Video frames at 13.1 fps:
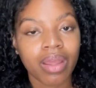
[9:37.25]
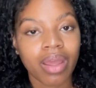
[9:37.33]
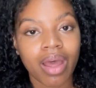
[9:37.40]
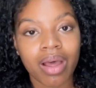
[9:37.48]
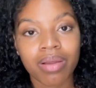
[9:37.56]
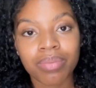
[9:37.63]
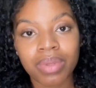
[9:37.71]

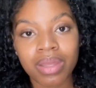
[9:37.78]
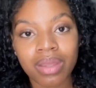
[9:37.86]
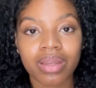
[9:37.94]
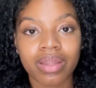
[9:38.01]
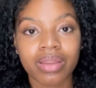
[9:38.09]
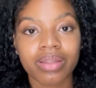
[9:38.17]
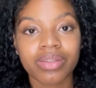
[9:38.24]
I'll be
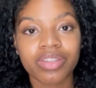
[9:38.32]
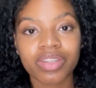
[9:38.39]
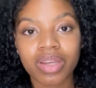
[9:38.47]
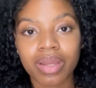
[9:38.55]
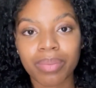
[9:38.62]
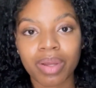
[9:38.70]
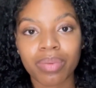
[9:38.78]
in the
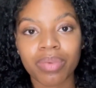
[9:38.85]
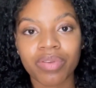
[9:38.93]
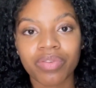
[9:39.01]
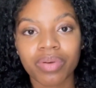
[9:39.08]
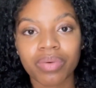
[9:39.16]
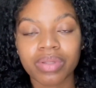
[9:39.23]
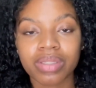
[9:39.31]
gym, I'll be
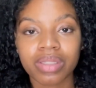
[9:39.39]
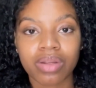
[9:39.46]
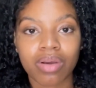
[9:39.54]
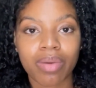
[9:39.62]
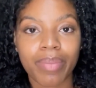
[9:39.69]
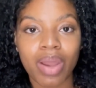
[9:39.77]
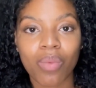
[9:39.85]
focusing
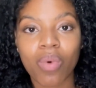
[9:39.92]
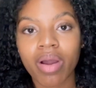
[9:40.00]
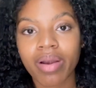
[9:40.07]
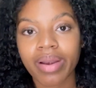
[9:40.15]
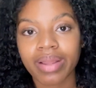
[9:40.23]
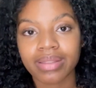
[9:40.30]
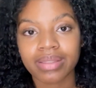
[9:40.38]
on my water
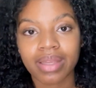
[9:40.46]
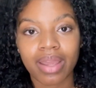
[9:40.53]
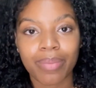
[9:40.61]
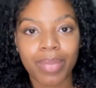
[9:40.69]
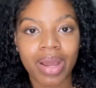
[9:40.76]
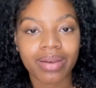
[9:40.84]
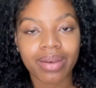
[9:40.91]
intake,
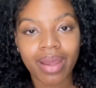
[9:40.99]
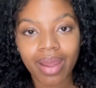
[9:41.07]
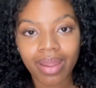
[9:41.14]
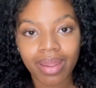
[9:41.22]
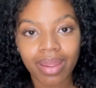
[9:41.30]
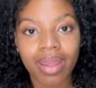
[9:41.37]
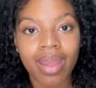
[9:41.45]
my
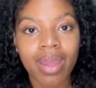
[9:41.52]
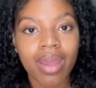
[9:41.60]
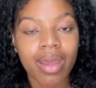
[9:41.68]
diet,